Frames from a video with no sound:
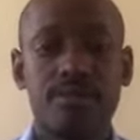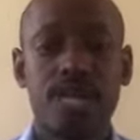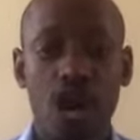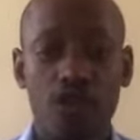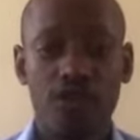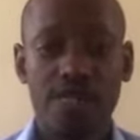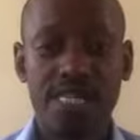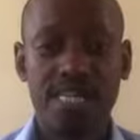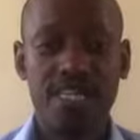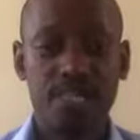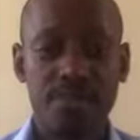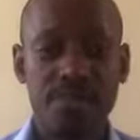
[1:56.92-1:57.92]
Cow fattening
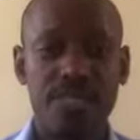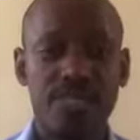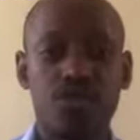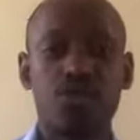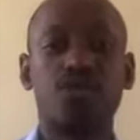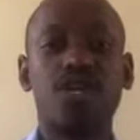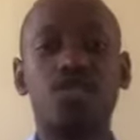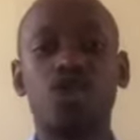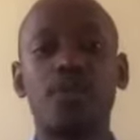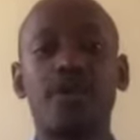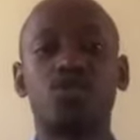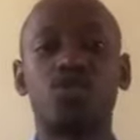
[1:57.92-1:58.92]
as a business. So today's
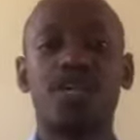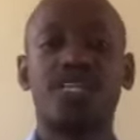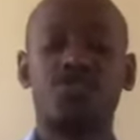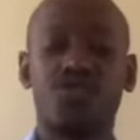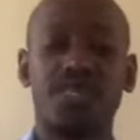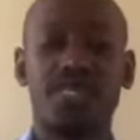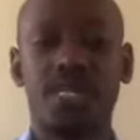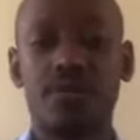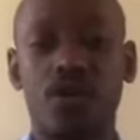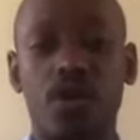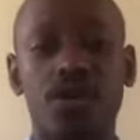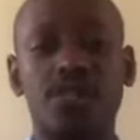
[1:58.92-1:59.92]
topic is quite interesting
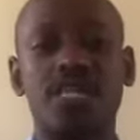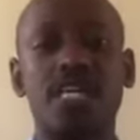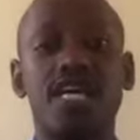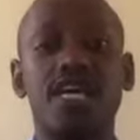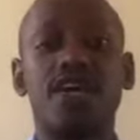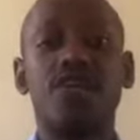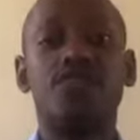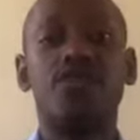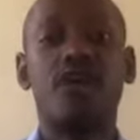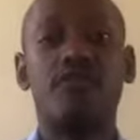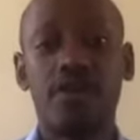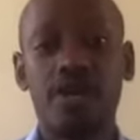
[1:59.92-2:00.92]
because they
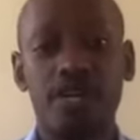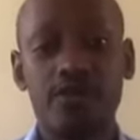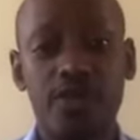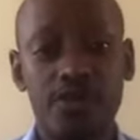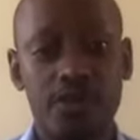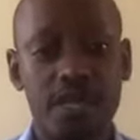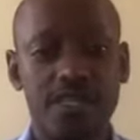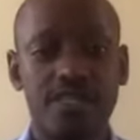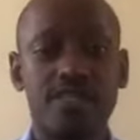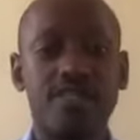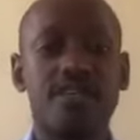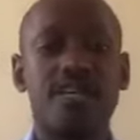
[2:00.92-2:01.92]
are very different
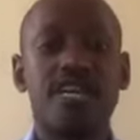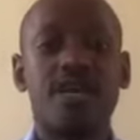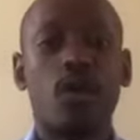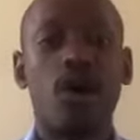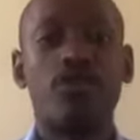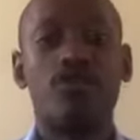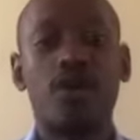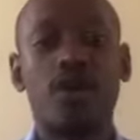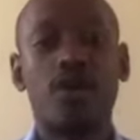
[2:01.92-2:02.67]
things. One of my